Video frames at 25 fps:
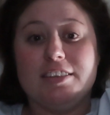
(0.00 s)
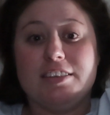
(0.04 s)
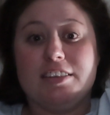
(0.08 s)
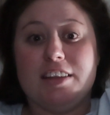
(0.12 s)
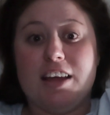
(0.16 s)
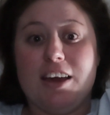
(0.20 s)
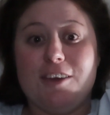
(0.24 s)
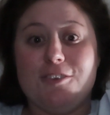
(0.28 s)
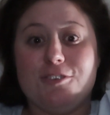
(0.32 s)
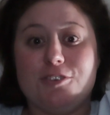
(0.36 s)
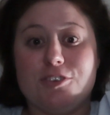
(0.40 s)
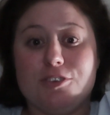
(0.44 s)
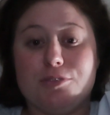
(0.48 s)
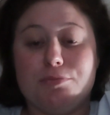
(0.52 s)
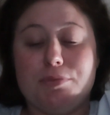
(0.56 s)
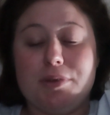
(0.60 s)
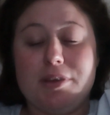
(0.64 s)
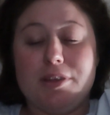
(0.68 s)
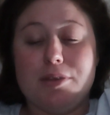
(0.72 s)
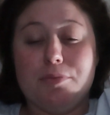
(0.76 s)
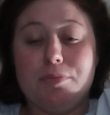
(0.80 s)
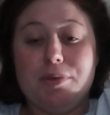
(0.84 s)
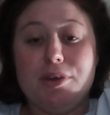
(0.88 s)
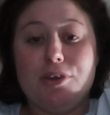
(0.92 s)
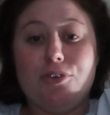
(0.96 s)
Life's just
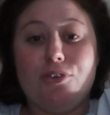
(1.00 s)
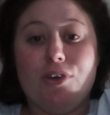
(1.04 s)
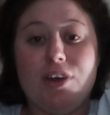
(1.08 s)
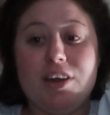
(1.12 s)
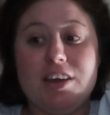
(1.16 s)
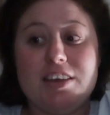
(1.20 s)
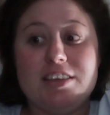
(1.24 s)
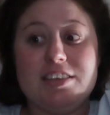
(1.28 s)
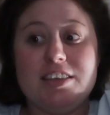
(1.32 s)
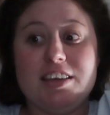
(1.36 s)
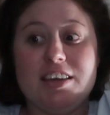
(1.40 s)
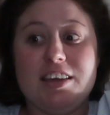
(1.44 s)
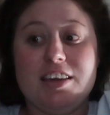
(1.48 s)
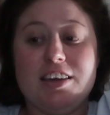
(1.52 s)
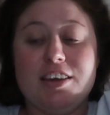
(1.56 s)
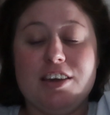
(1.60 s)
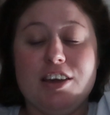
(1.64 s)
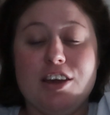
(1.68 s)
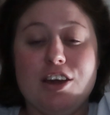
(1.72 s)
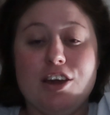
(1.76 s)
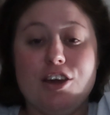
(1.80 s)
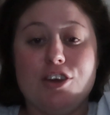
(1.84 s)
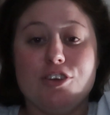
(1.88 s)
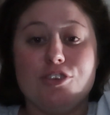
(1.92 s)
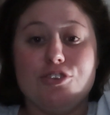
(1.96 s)
been a bit crazy.
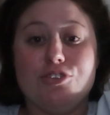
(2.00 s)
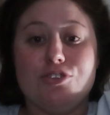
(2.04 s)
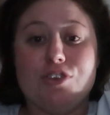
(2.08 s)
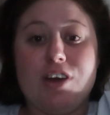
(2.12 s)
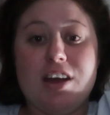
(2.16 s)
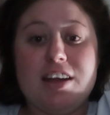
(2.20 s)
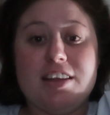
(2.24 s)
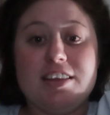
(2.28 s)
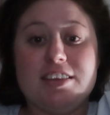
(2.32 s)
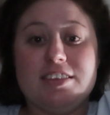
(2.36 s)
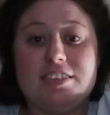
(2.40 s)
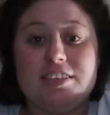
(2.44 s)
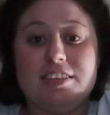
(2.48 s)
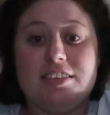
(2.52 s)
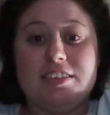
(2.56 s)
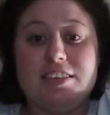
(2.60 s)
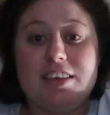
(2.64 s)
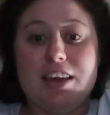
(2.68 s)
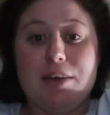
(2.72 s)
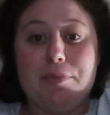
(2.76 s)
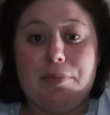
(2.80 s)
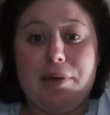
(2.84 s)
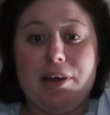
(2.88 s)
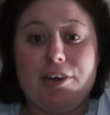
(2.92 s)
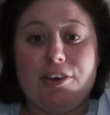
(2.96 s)
Trying to
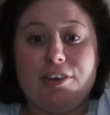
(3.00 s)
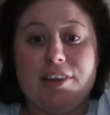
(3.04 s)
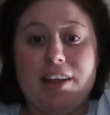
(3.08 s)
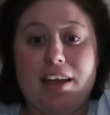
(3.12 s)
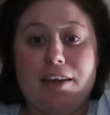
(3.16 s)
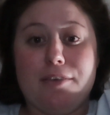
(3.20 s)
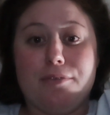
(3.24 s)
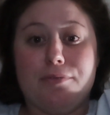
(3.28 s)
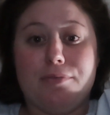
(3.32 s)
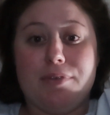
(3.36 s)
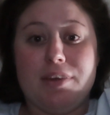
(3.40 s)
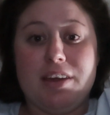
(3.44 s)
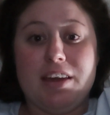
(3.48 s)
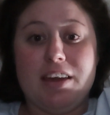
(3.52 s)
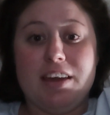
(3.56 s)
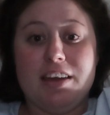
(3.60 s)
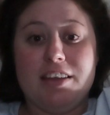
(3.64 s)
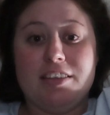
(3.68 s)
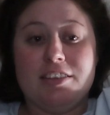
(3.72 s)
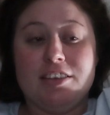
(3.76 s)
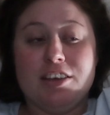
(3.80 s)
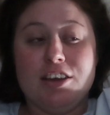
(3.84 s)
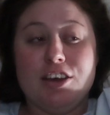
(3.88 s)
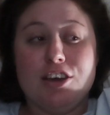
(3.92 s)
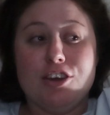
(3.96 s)
get back on our
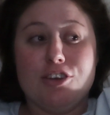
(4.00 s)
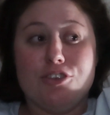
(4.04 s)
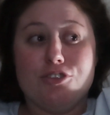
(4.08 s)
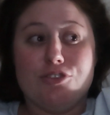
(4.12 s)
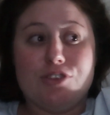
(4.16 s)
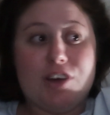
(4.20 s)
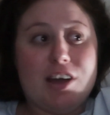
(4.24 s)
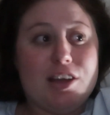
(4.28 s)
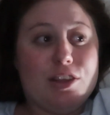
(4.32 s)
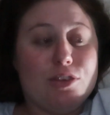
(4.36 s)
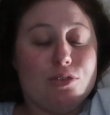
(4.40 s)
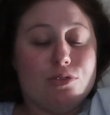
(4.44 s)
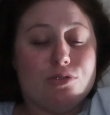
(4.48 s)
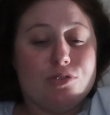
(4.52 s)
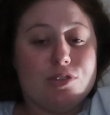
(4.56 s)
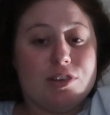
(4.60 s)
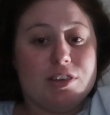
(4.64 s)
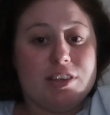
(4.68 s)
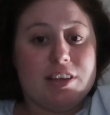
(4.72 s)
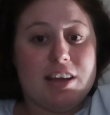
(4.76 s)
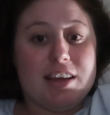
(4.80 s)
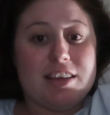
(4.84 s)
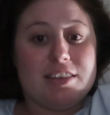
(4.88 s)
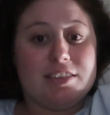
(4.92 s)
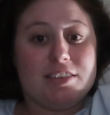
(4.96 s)
feet, trying to
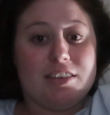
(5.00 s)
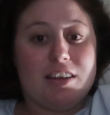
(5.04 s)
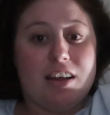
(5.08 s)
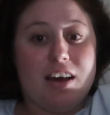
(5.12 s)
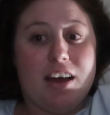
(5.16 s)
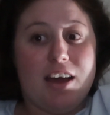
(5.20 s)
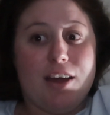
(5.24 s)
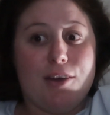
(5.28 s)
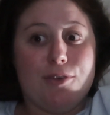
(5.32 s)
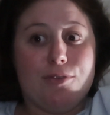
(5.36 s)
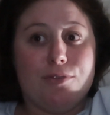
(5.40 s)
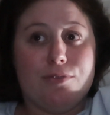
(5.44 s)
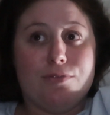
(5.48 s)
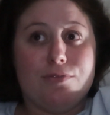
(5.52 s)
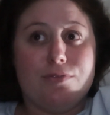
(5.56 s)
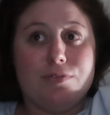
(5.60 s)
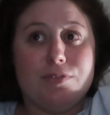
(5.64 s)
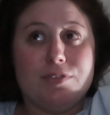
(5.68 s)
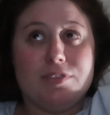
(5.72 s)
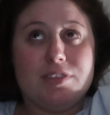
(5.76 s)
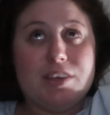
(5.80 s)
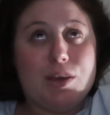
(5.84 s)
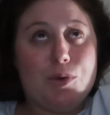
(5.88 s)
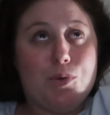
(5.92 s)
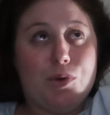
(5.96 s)
organize life,
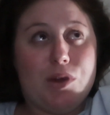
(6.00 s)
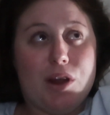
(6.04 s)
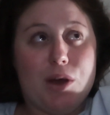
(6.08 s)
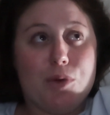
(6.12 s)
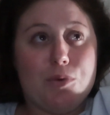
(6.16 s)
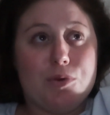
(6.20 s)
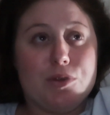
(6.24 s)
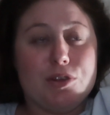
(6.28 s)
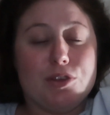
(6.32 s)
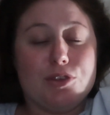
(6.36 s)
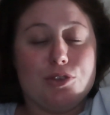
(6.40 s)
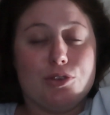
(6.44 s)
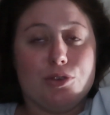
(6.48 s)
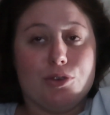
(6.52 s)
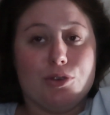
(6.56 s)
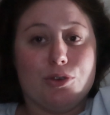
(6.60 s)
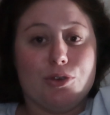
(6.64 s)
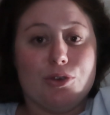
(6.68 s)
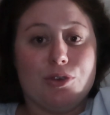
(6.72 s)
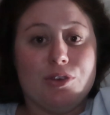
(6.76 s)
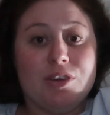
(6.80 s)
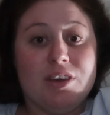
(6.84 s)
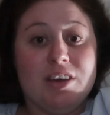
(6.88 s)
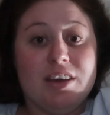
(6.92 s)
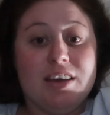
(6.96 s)
see what I want
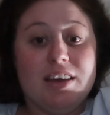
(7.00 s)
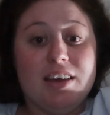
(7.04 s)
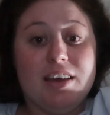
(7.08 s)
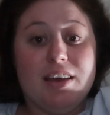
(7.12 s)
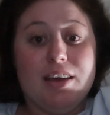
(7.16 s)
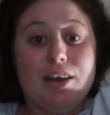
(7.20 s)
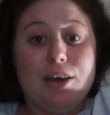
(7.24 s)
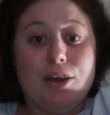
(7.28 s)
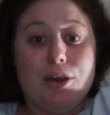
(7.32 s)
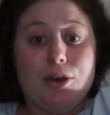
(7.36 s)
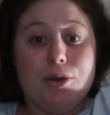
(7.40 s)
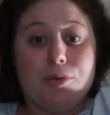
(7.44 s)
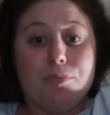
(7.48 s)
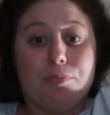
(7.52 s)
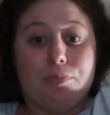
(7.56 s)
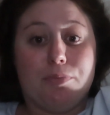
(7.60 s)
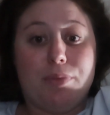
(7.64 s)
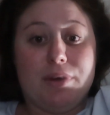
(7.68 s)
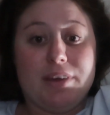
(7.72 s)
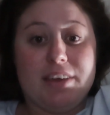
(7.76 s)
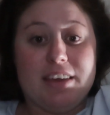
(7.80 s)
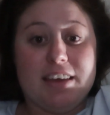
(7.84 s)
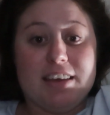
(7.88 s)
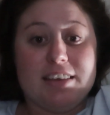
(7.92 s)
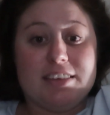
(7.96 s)
to do.
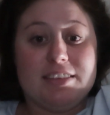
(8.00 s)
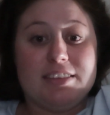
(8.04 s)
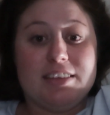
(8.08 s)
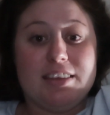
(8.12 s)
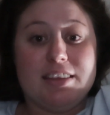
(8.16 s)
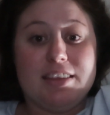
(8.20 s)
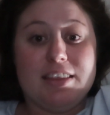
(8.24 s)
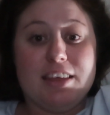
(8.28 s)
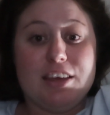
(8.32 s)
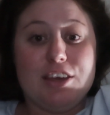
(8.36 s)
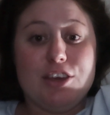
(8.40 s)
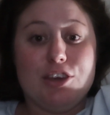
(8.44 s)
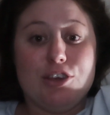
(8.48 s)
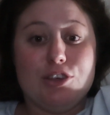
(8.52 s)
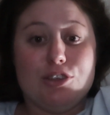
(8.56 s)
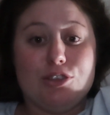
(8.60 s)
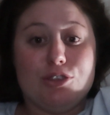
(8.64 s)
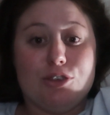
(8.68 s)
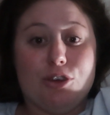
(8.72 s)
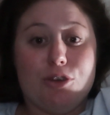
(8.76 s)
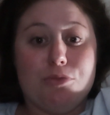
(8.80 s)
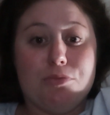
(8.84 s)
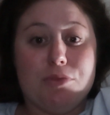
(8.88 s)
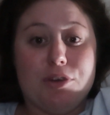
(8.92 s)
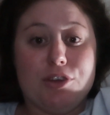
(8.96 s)
But yes, thank you
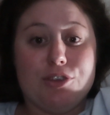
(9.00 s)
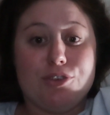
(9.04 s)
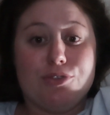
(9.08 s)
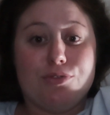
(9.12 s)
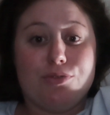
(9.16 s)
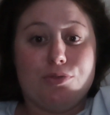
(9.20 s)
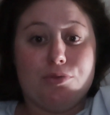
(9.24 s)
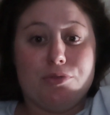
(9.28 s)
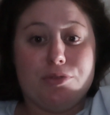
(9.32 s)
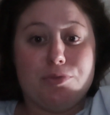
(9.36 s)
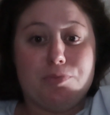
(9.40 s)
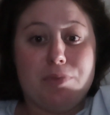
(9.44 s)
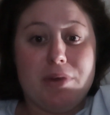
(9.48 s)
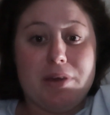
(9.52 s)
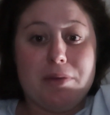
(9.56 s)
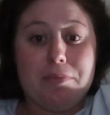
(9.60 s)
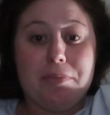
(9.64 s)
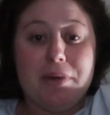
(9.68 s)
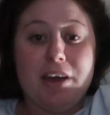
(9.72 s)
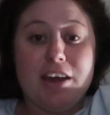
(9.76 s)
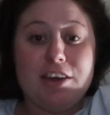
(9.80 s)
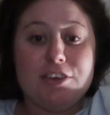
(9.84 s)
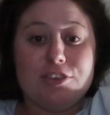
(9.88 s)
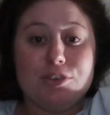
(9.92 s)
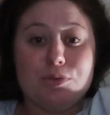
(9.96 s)
so much for being
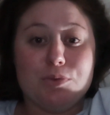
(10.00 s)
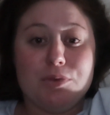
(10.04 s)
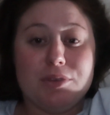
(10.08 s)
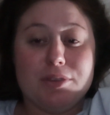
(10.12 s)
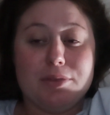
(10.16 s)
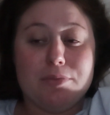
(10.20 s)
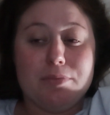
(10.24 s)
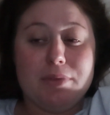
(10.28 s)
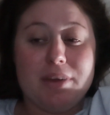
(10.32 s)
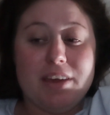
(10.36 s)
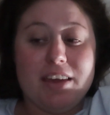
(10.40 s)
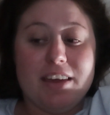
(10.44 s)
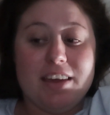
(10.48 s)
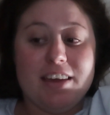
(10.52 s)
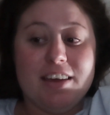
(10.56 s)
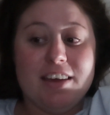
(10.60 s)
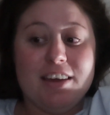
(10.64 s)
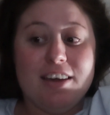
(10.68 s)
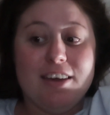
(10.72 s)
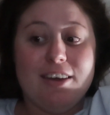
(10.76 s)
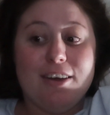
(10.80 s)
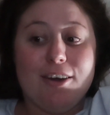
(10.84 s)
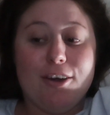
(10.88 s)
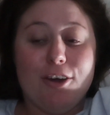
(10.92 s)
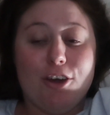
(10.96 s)
patient with me.
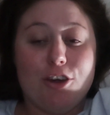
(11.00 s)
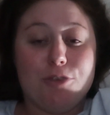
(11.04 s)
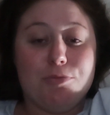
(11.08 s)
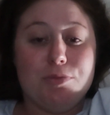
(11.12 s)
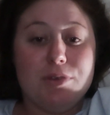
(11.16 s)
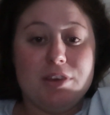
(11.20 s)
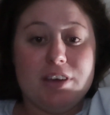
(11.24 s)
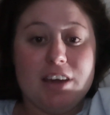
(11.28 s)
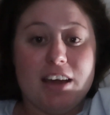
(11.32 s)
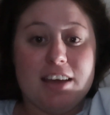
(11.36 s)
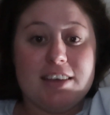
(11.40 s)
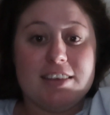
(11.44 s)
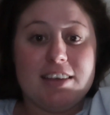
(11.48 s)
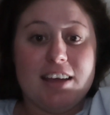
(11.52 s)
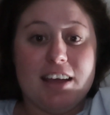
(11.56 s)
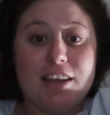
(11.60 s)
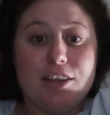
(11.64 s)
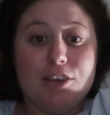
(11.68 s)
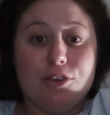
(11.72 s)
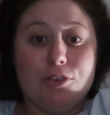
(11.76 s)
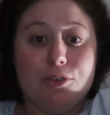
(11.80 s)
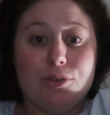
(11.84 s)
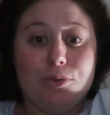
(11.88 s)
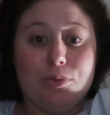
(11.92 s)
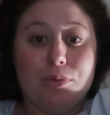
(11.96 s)
Hope you guys had
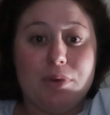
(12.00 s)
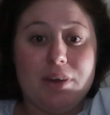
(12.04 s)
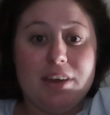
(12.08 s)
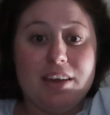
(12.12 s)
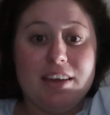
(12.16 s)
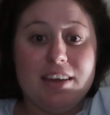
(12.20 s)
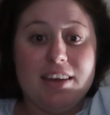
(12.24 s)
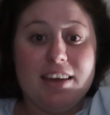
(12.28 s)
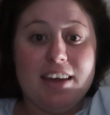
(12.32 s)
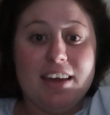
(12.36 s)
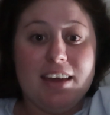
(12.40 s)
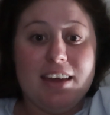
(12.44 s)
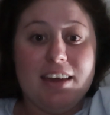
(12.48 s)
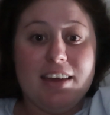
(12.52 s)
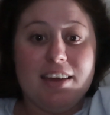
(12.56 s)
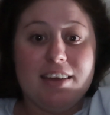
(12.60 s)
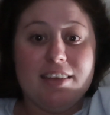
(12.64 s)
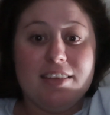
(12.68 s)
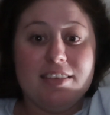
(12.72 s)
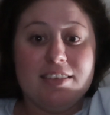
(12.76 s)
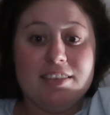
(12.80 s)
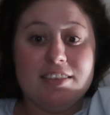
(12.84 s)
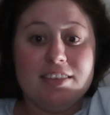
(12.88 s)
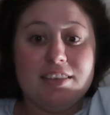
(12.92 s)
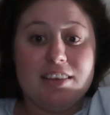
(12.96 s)
a good week
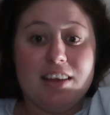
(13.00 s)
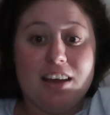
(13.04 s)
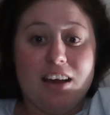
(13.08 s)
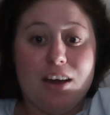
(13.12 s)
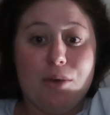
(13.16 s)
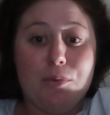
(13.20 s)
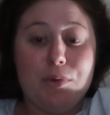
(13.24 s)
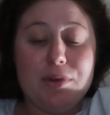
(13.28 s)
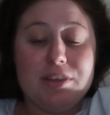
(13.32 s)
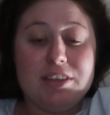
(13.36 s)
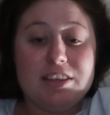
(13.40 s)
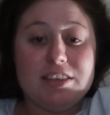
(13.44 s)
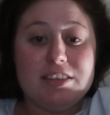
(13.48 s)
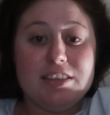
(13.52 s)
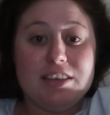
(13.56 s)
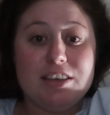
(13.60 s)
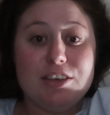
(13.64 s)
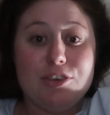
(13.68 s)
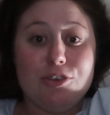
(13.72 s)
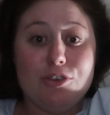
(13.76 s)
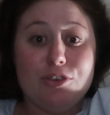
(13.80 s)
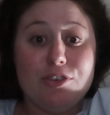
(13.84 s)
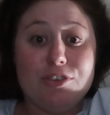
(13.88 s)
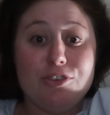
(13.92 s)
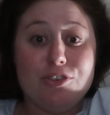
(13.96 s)
and can't wait to see
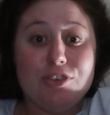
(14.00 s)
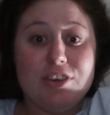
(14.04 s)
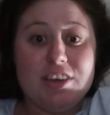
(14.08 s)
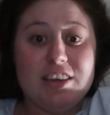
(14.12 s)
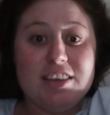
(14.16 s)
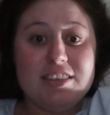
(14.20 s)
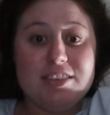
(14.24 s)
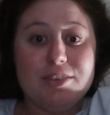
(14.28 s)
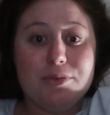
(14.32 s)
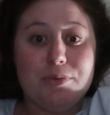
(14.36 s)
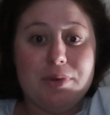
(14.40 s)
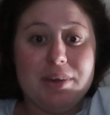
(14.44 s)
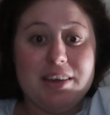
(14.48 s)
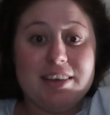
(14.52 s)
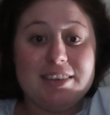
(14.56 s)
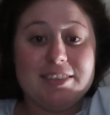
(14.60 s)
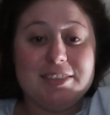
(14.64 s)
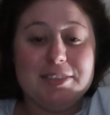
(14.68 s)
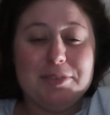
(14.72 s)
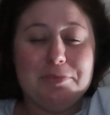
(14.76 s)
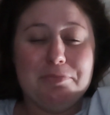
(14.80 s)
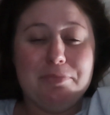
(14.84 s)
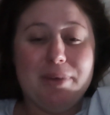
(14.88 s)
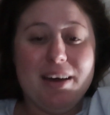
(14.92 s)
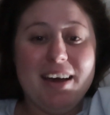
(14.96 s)
you in your Easter
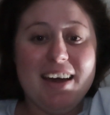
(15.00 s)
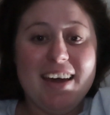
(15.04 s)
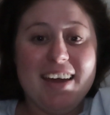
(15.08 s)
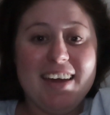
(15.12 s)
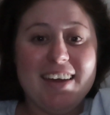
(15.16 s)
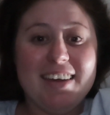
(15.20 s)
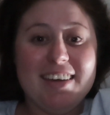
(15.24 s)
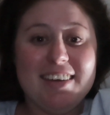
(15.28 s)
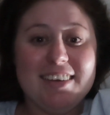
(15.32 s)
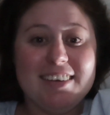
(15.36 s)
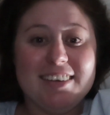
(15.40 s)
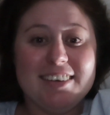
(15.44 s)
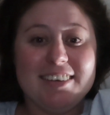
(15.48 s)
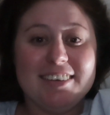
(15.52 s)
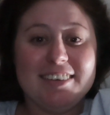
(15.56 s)
weeks. Bye!